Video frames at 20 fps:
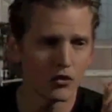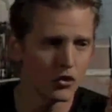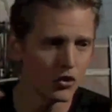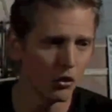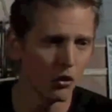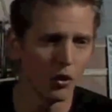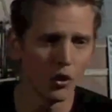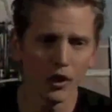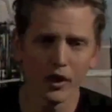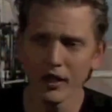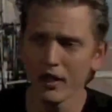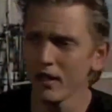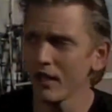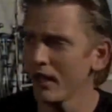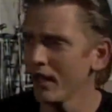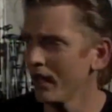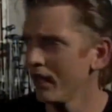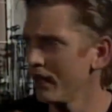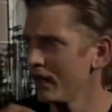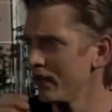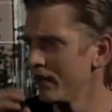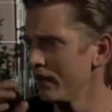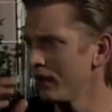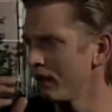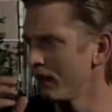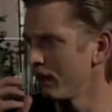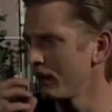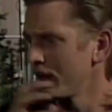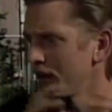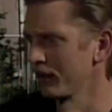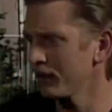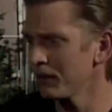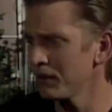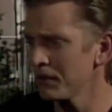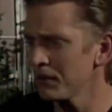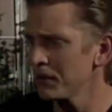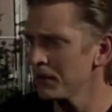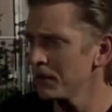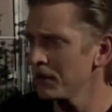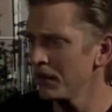joy and, uh,
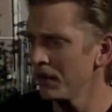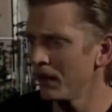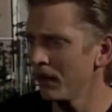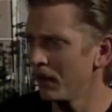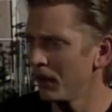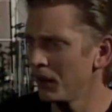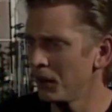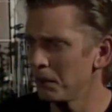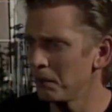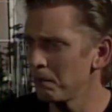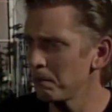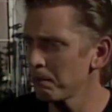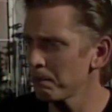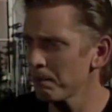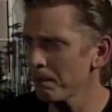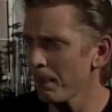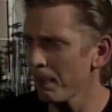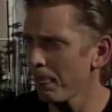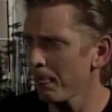um,